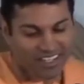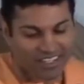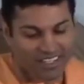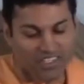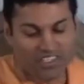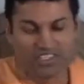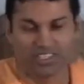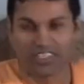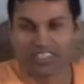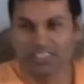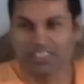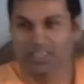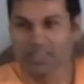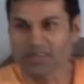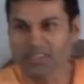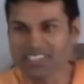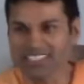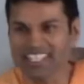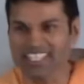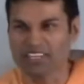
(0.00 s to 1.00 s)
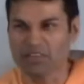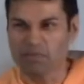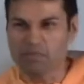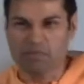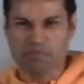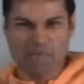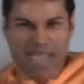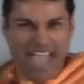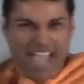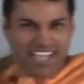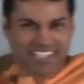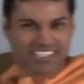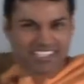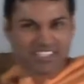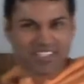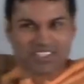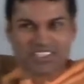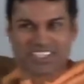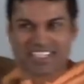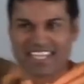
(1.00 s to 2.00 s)
You start to notice that your back
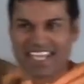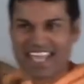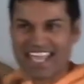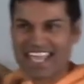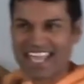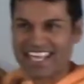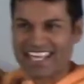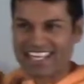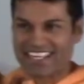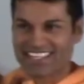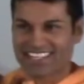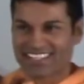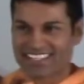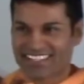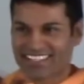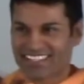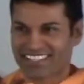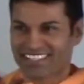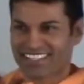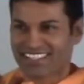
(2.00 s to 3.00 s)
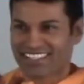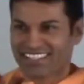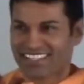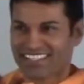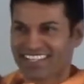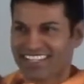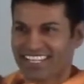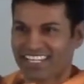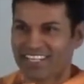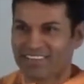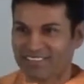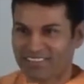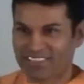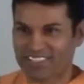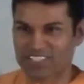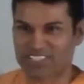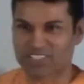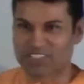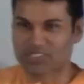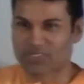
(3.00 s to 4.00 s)
starts to ache, and you feel
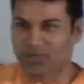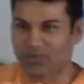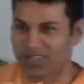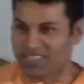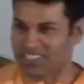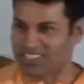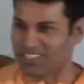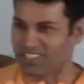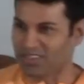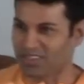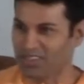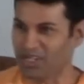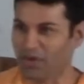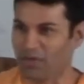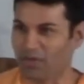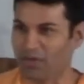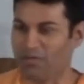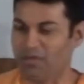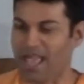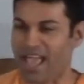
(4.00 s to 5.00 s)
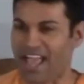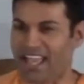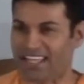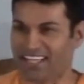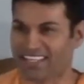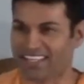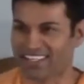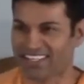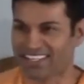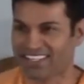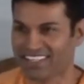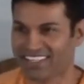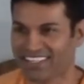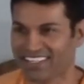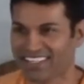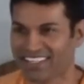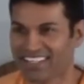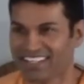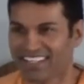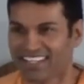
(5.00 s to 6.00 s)
a soreness in your lower back.
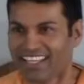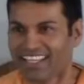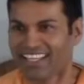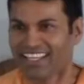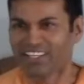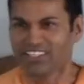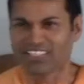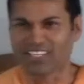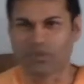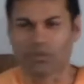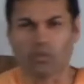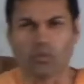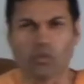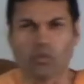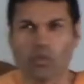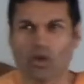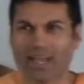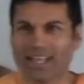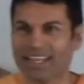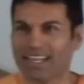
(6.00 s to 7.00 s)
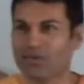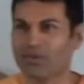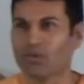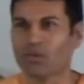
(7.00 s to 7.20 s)
And you're saying, what